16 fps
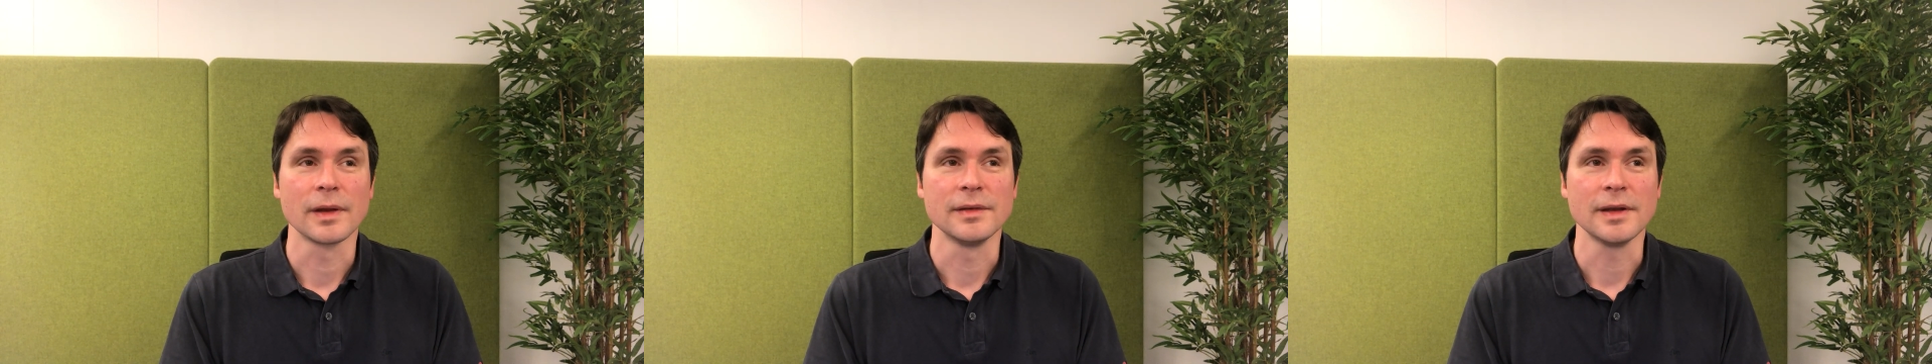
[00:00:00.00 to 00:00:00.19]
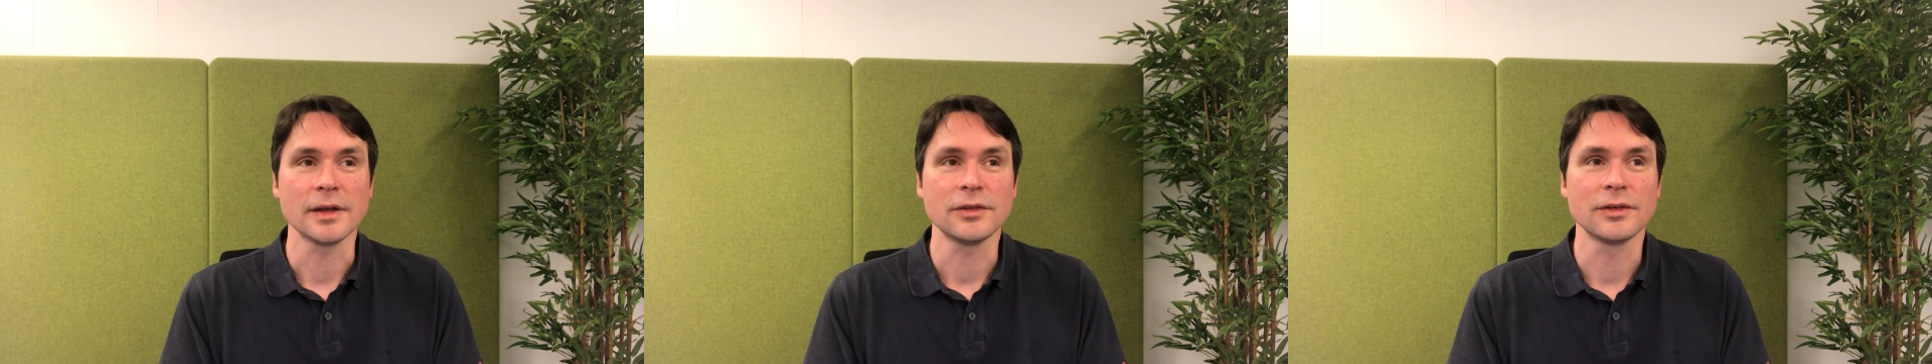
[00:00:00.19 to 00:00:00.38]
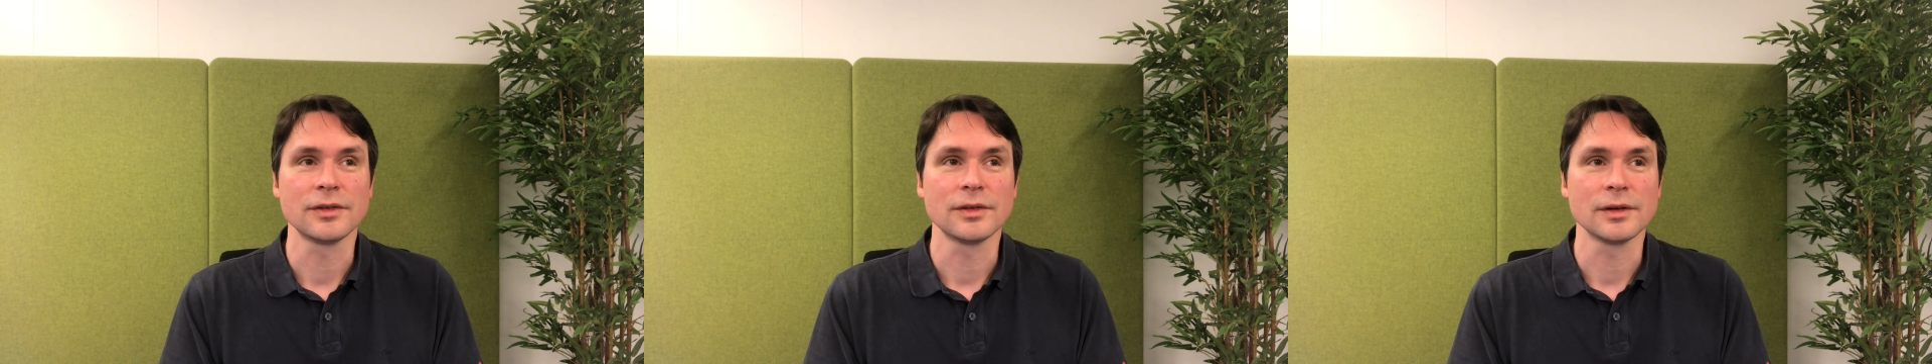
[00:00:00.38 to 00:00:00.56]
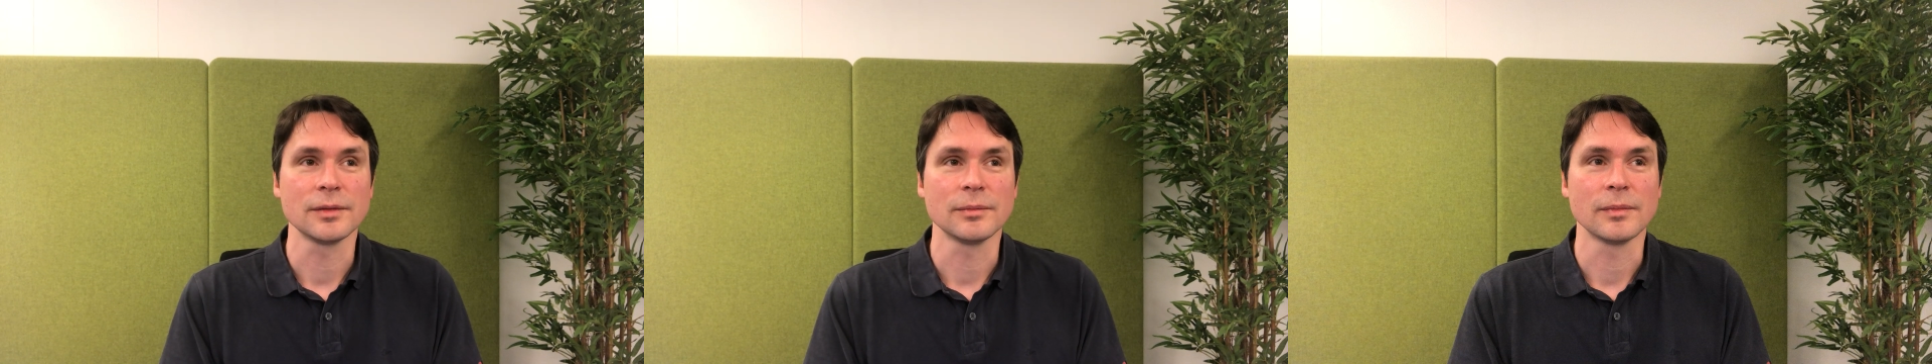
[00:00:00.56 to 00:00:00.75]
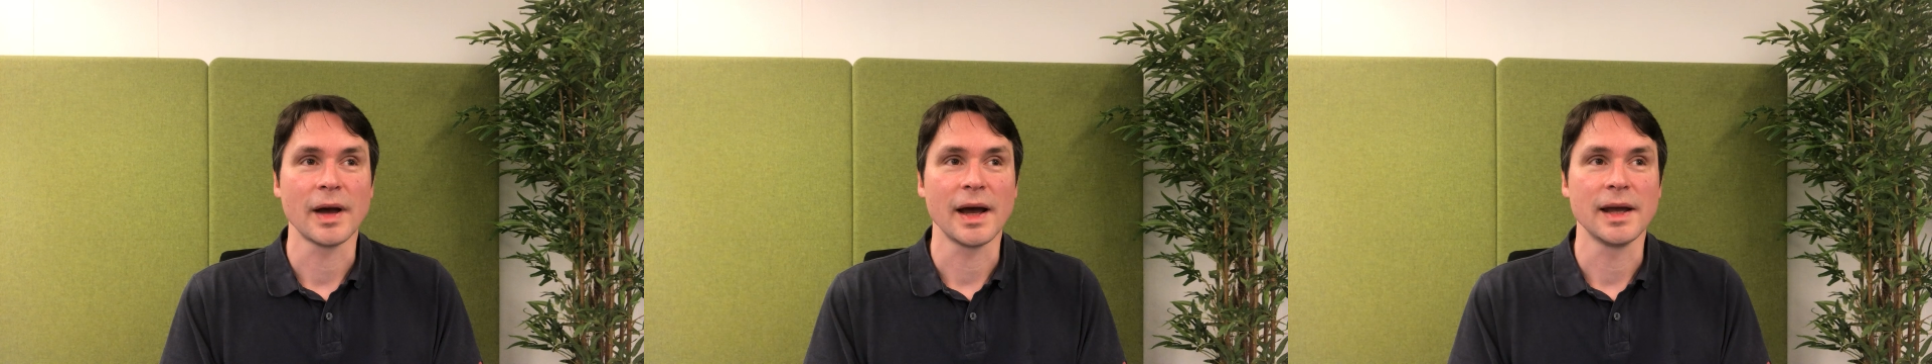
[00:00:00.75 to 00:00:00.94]

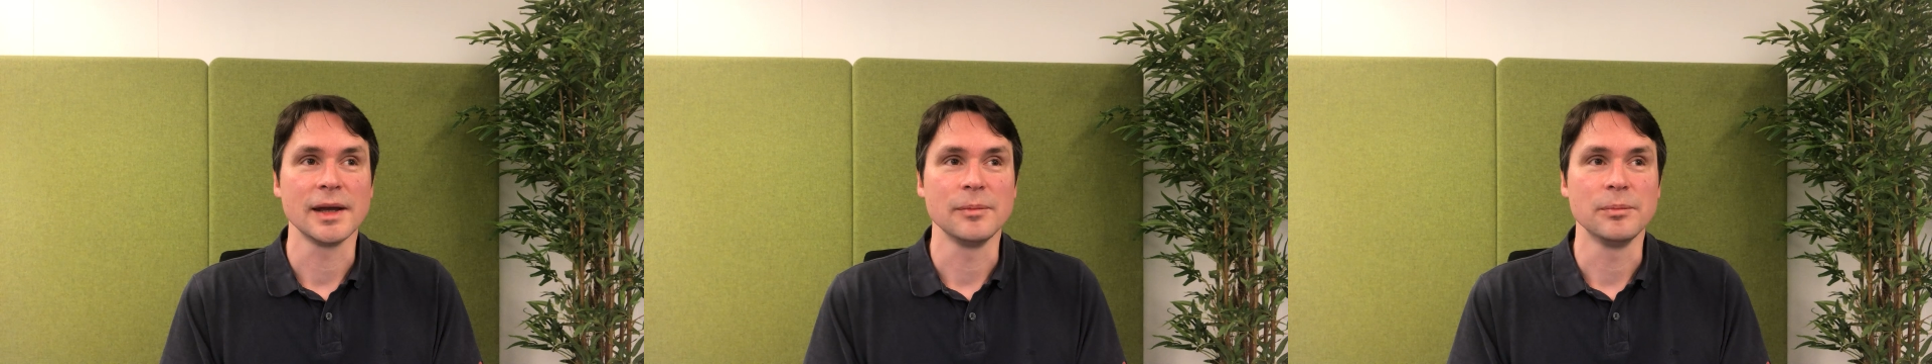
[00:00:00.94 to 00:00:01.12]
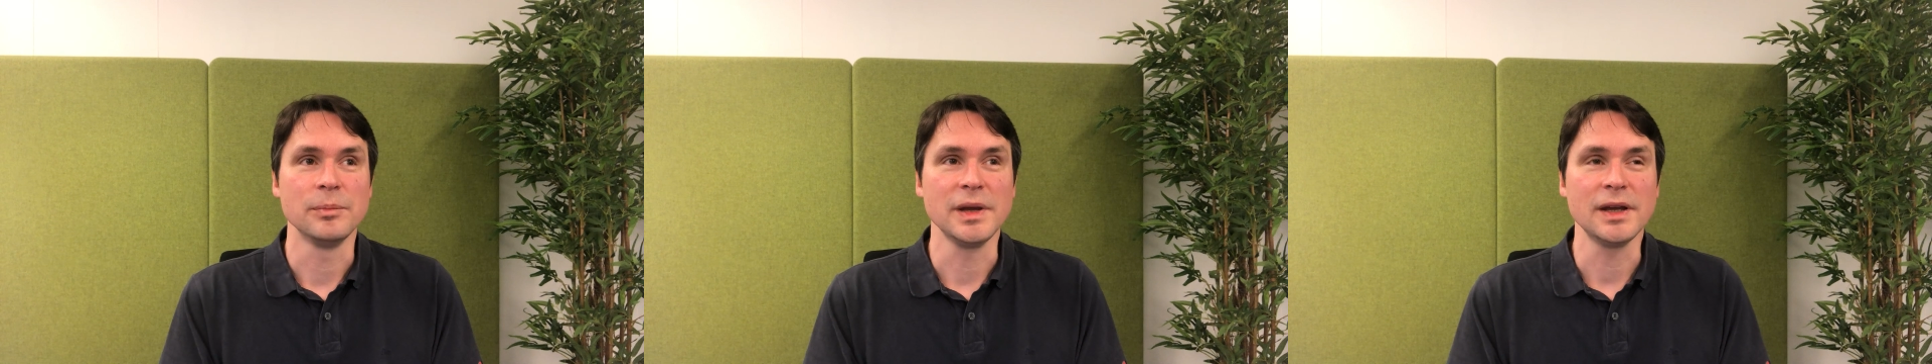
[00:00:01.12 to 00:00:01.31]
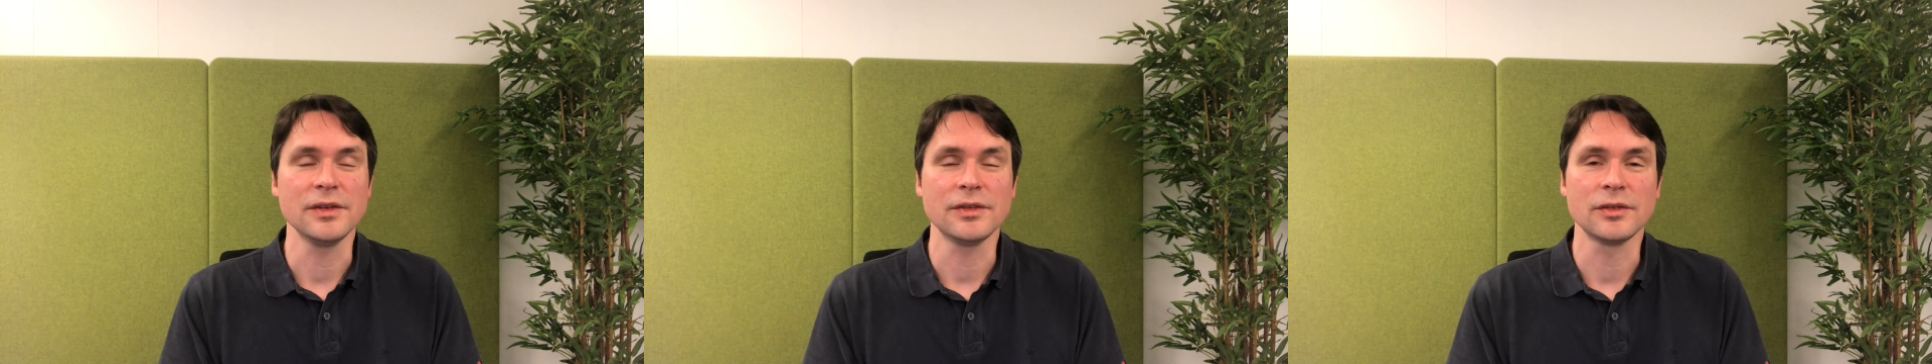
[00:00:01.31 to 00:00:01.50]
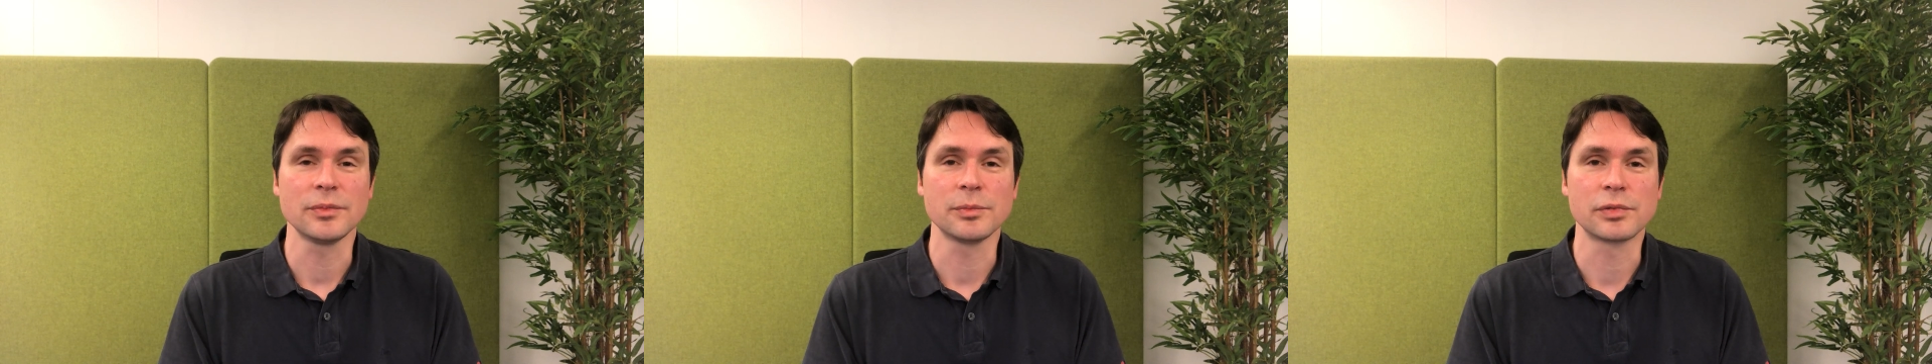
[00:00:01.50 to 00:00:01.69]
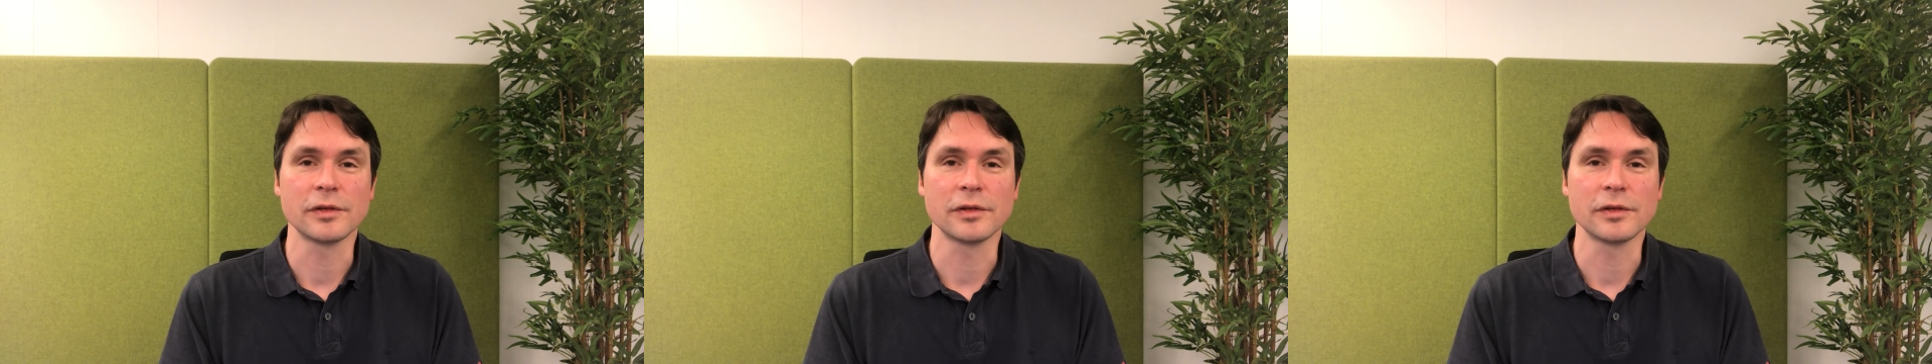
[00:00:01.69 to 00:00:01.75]
next, my biggest